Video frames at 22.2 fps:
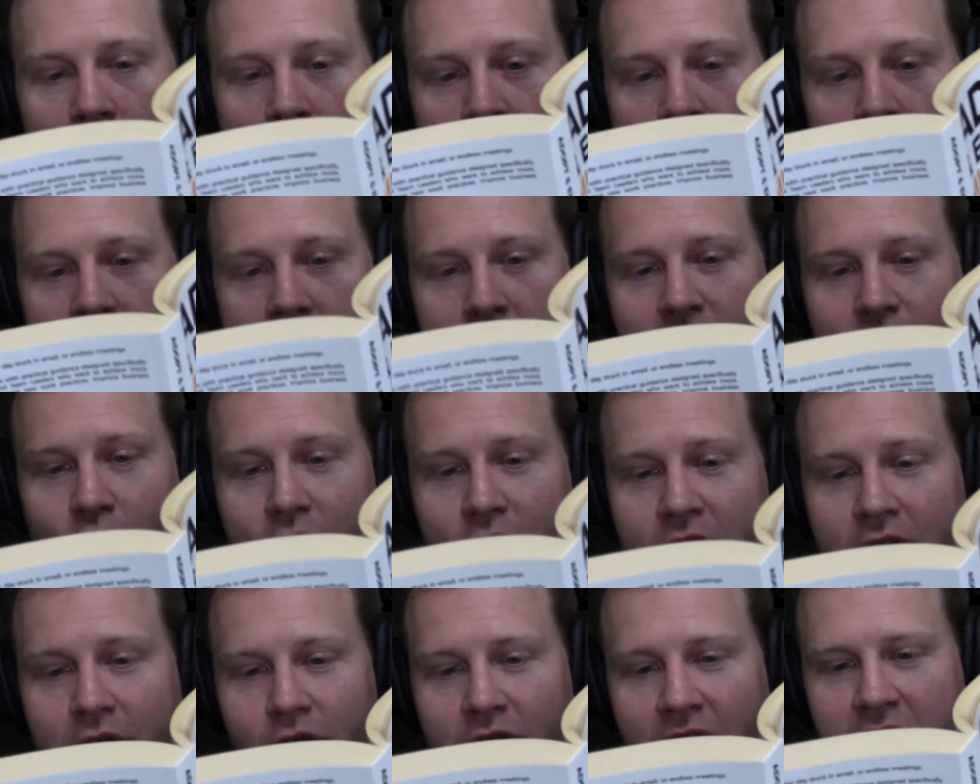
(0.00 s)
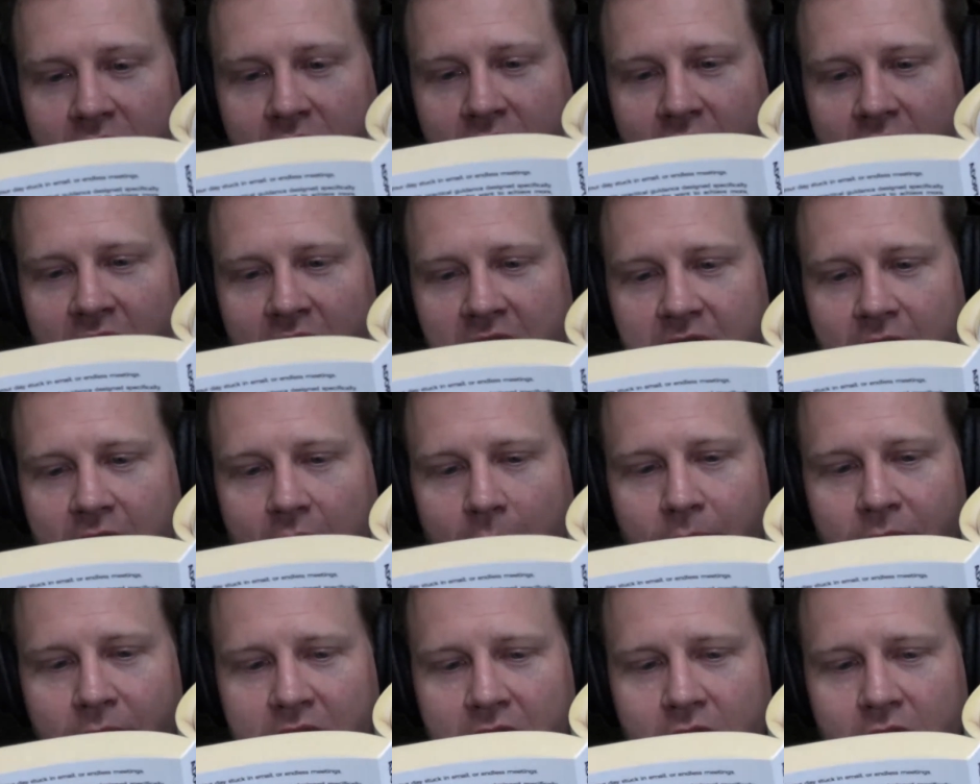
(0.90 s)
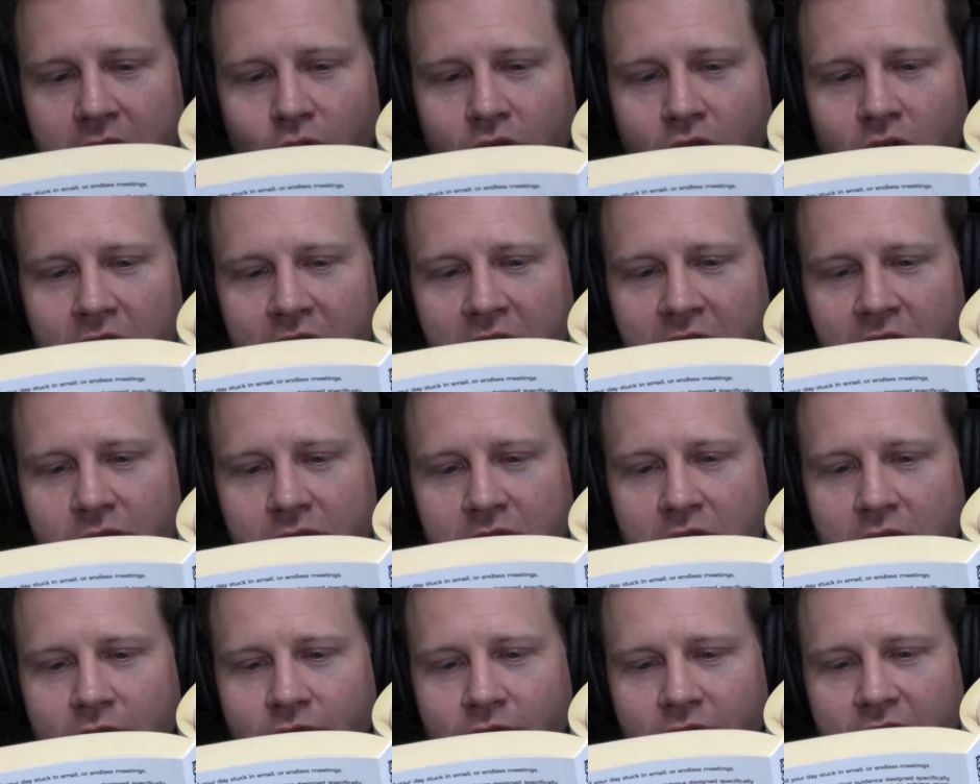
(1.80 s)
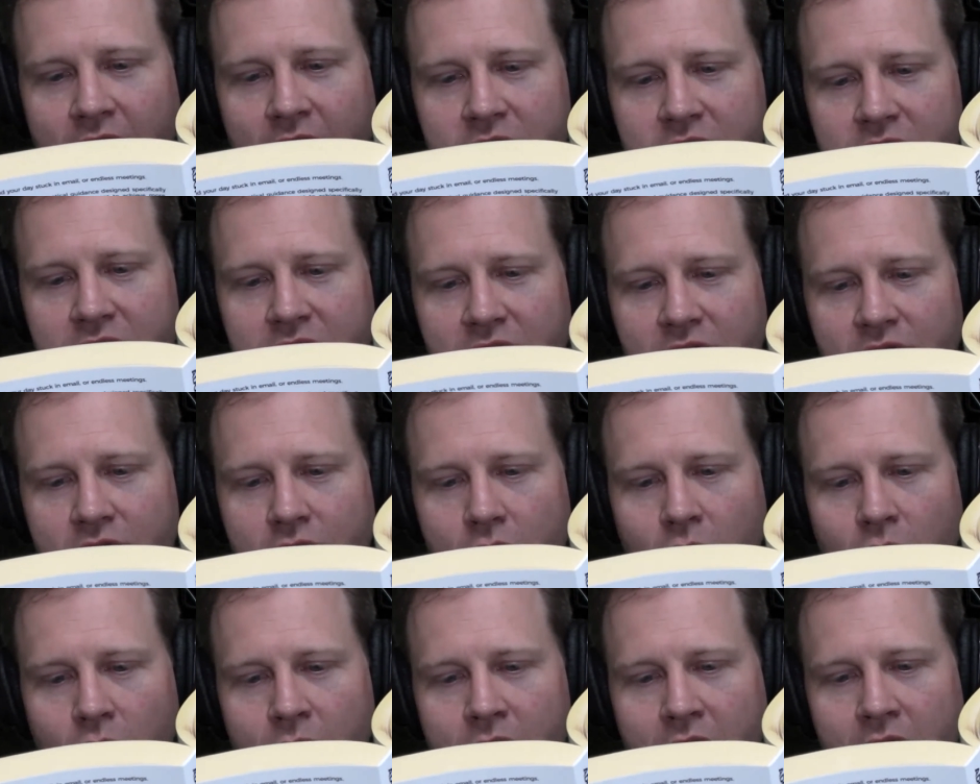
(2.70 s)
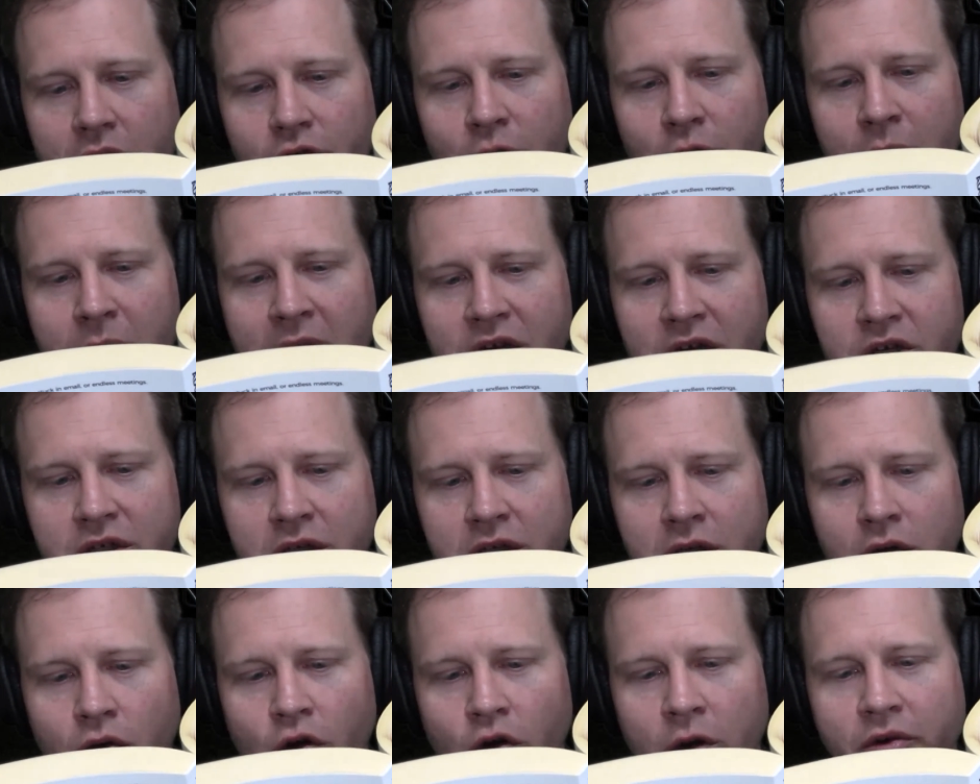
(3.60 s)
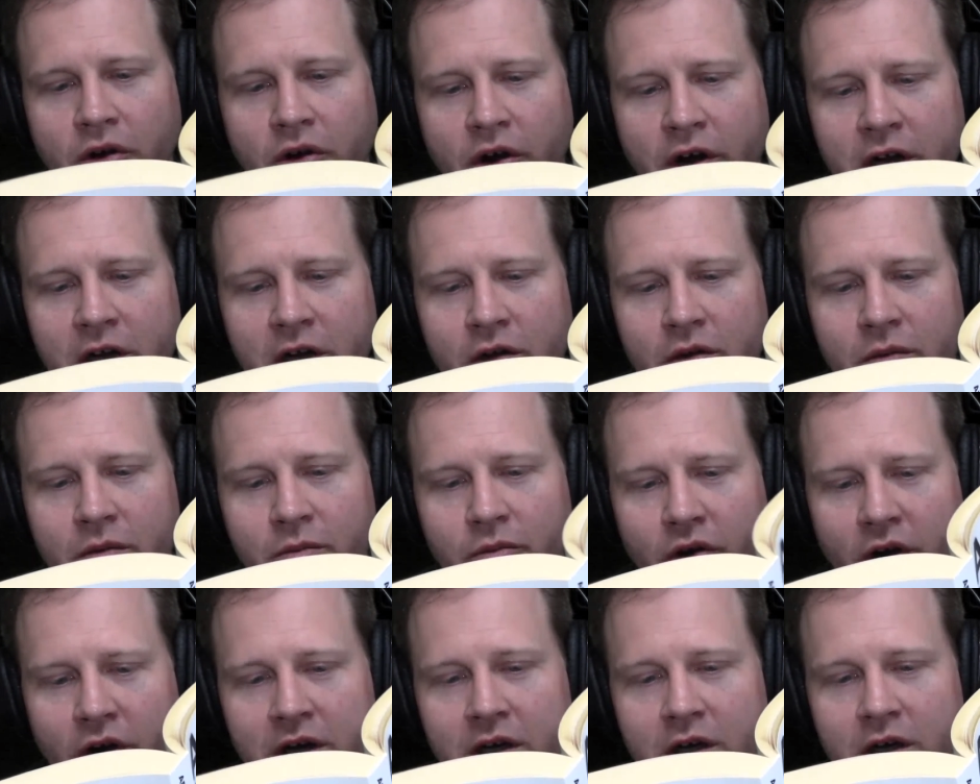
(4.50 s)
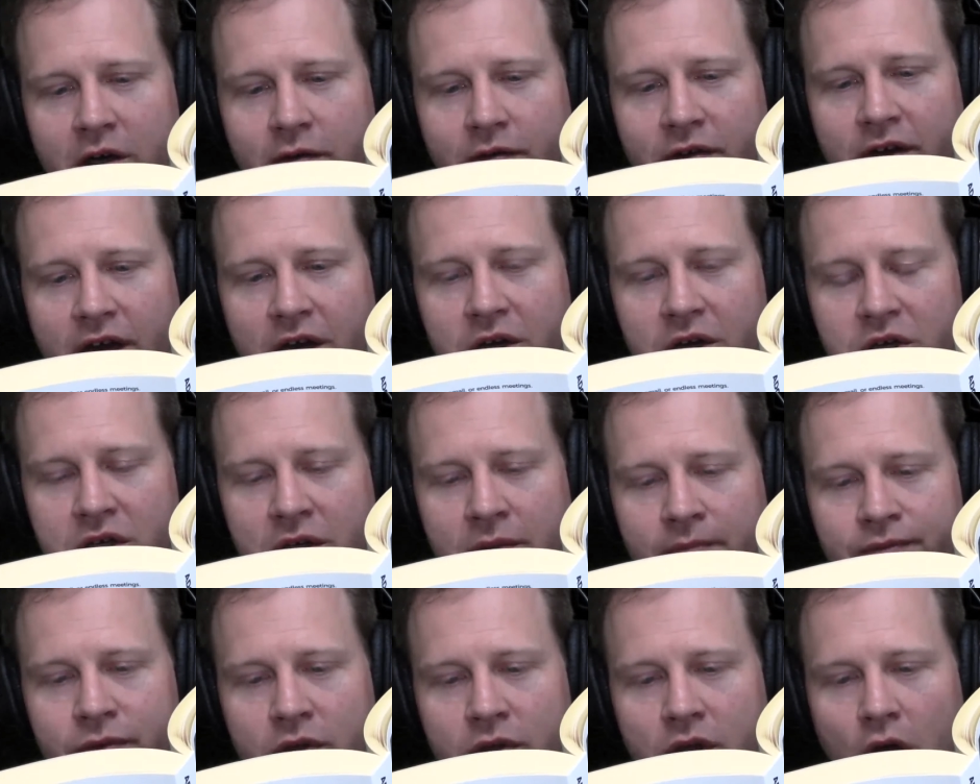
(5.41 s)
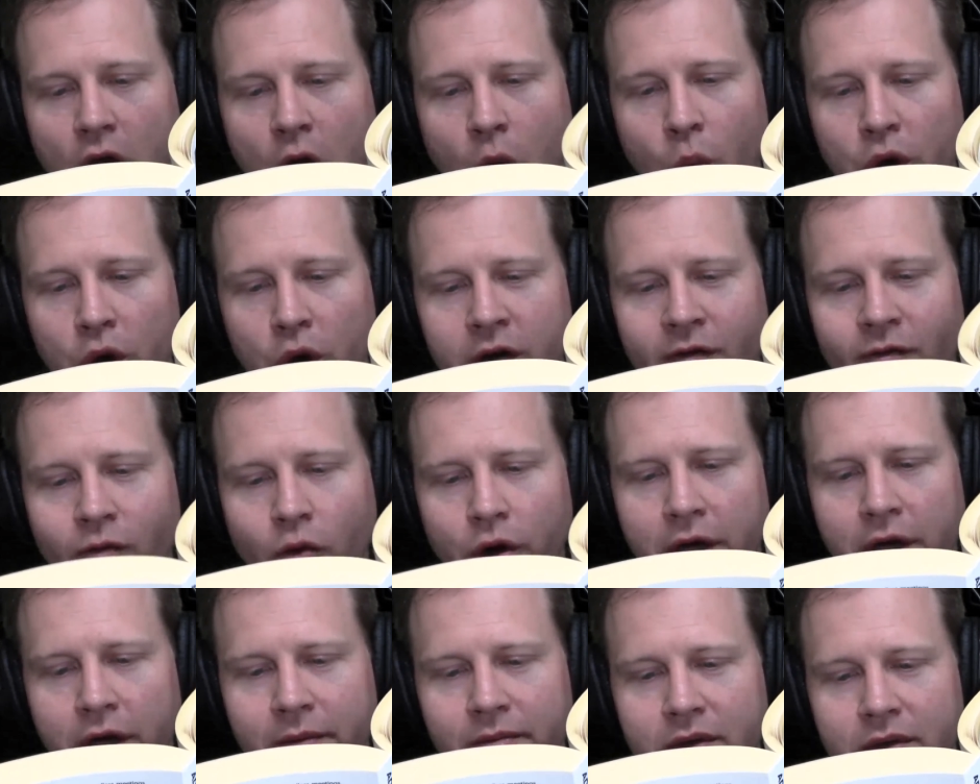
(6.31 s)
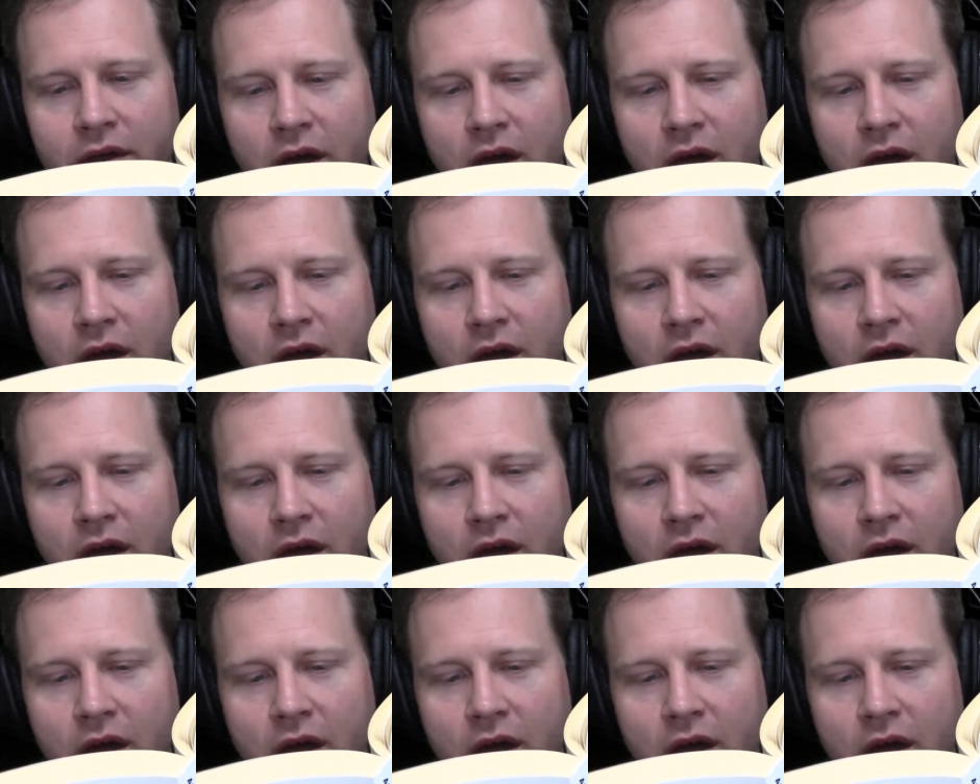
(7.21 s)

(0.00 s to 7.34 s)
Now, before you get all excited and start pinging your colleagues with notifications, whether through a mention or a priority notification, a word of warning.